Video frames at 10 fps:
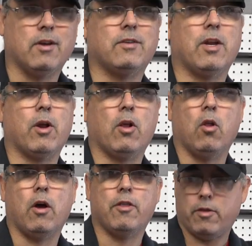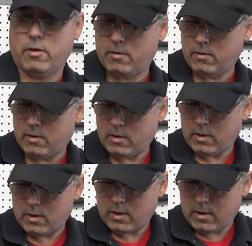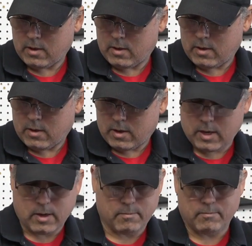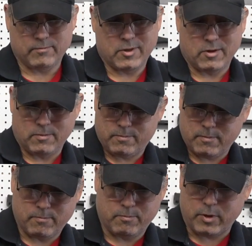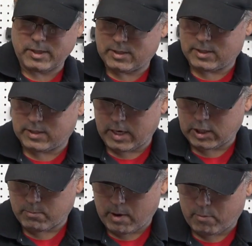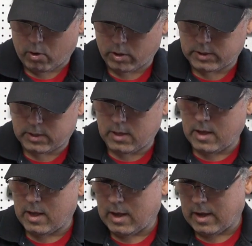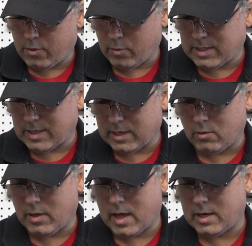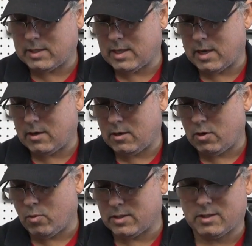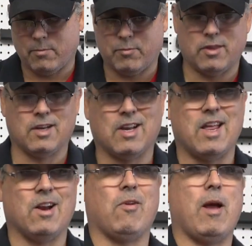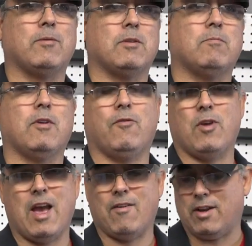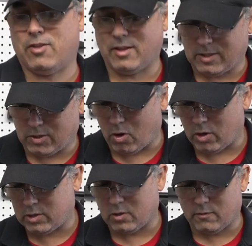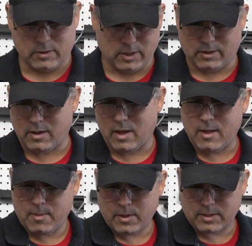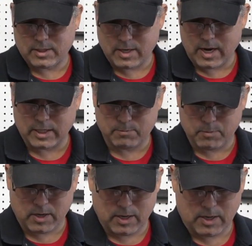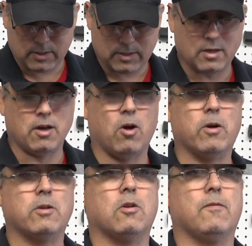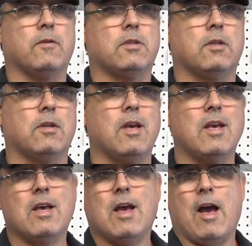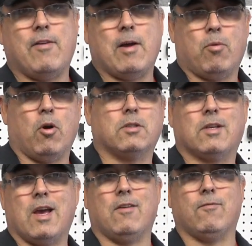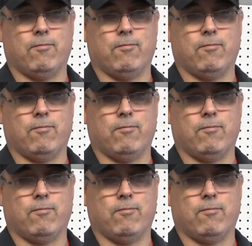a terry cloth, little place to stage my parts. The reason I do that is that you want something that kind of grabs them. If you have anything that's hard surface, like this is nice, but it's hard surface, and I've had parts kind of